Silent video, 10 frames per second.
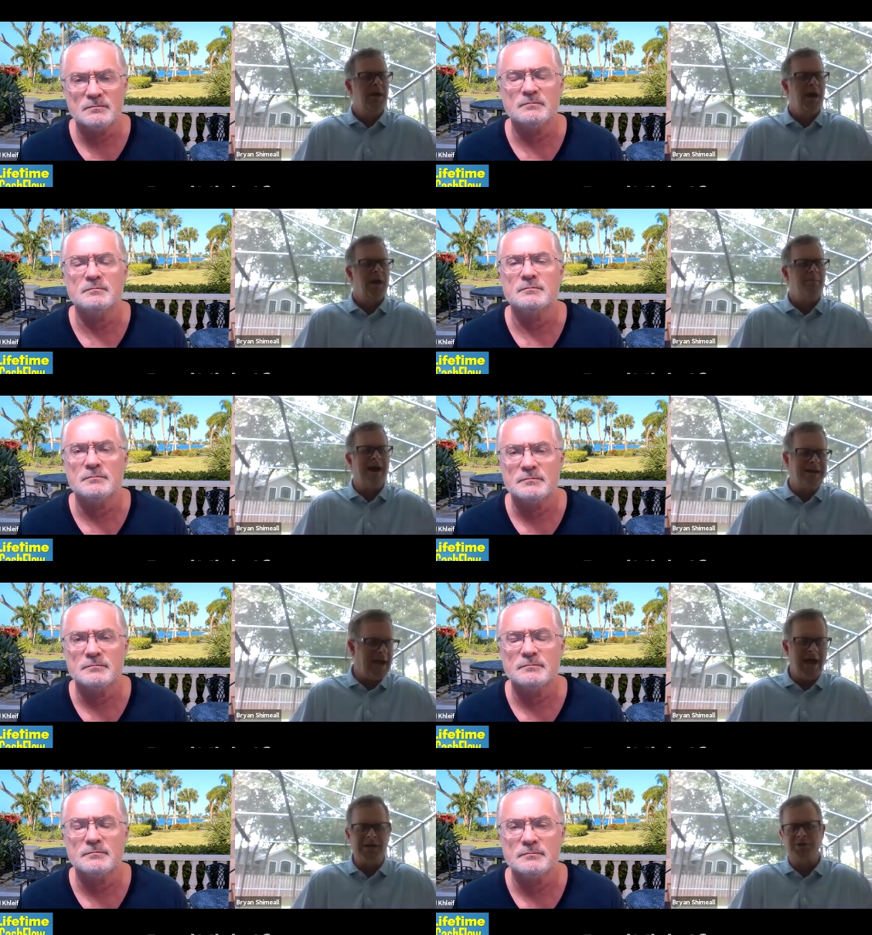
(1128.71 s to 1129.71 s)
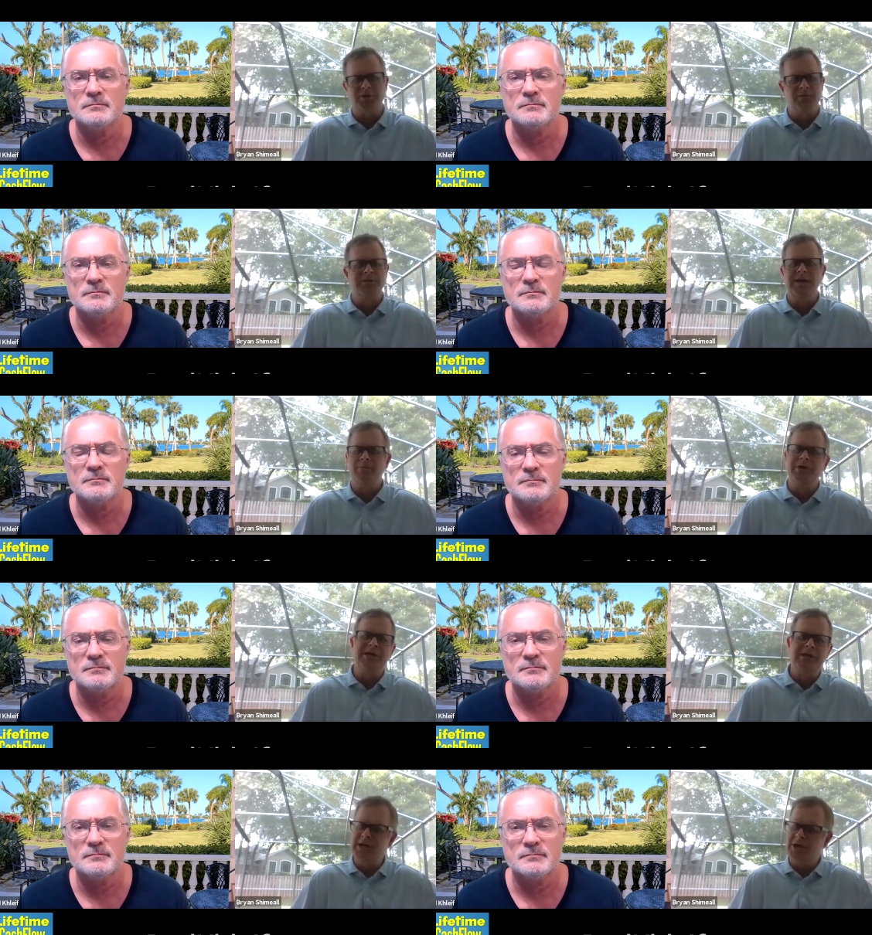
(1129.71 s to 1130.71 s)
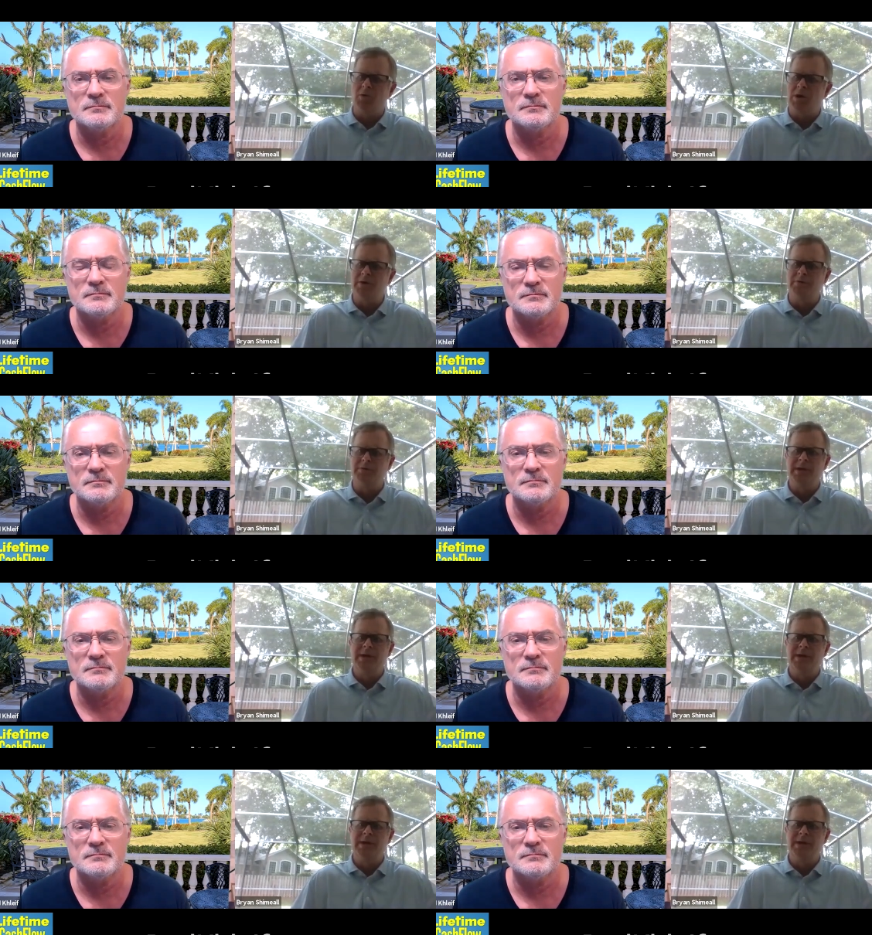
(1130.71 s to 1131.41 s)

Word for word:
Speaker 1: Um, I actually was able to get a quote